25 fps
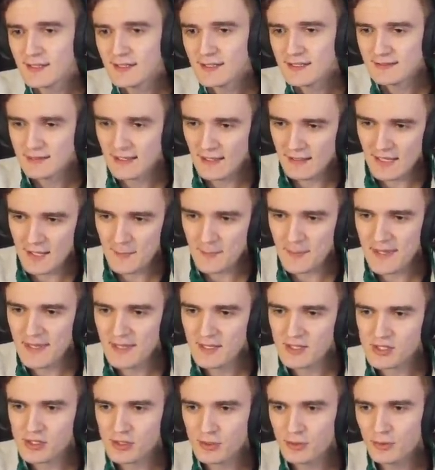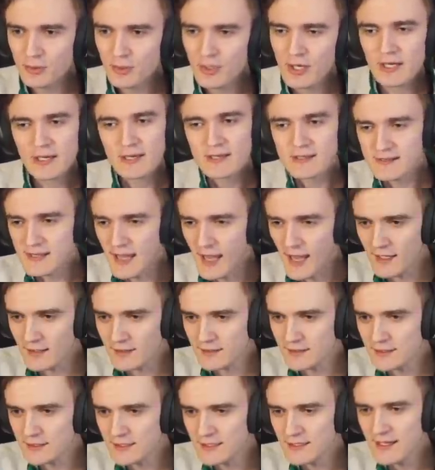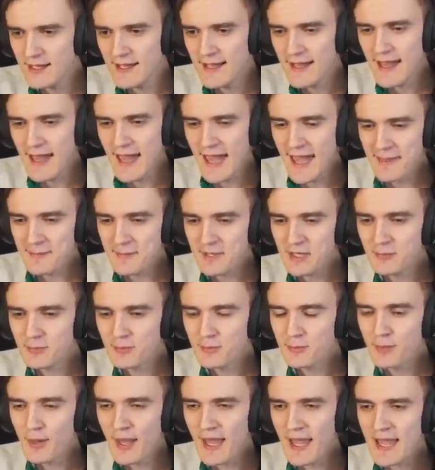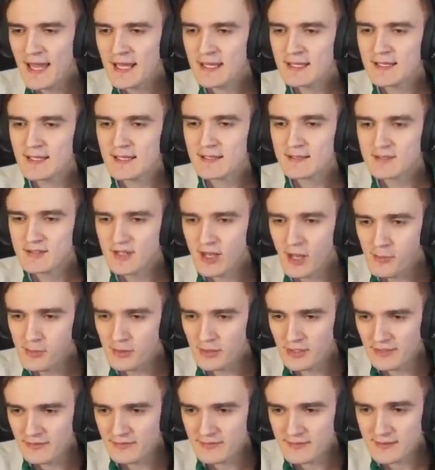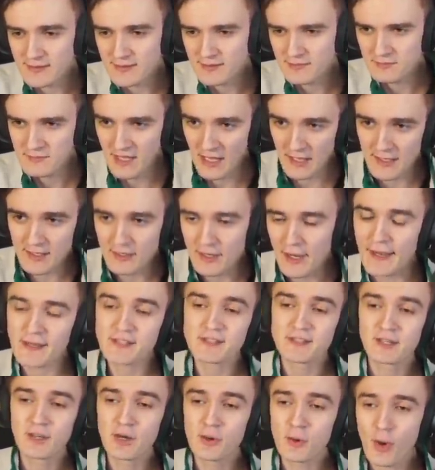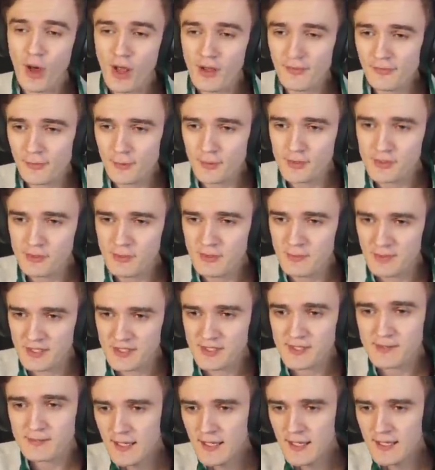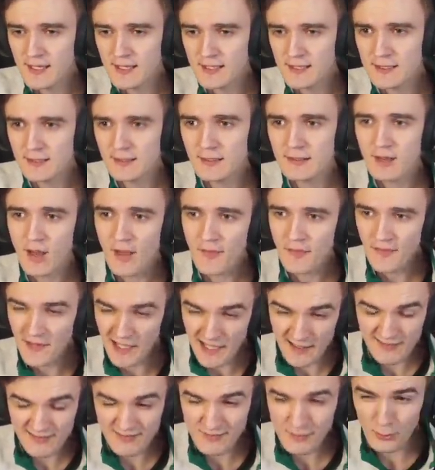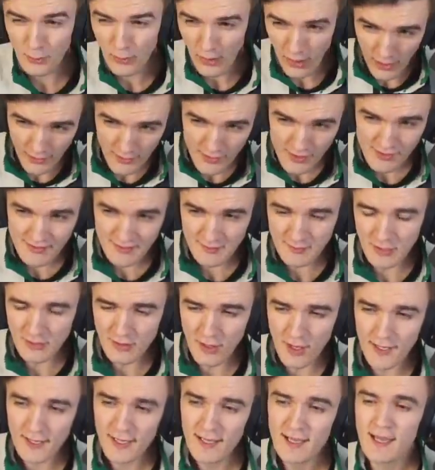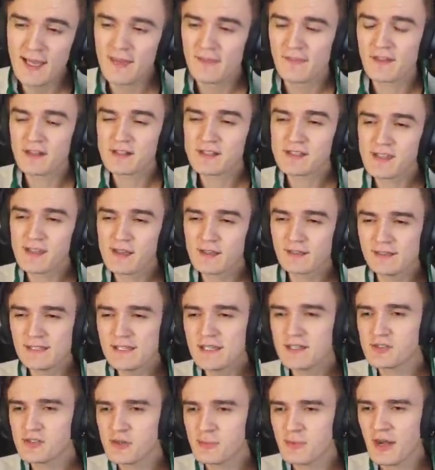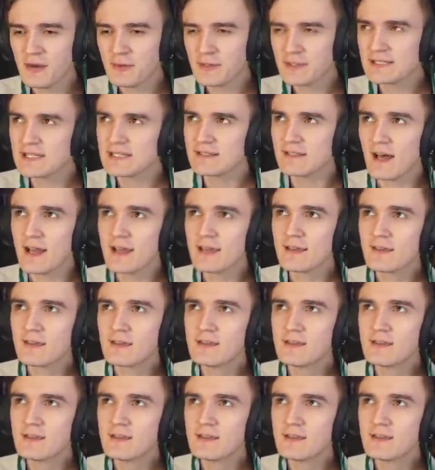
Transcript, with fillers: Lily Pichu, Tyler, Emiru, and Doublelift. Now here I actually know all four streamers. Not that I've watched them a lot. There's a League streamer I really like.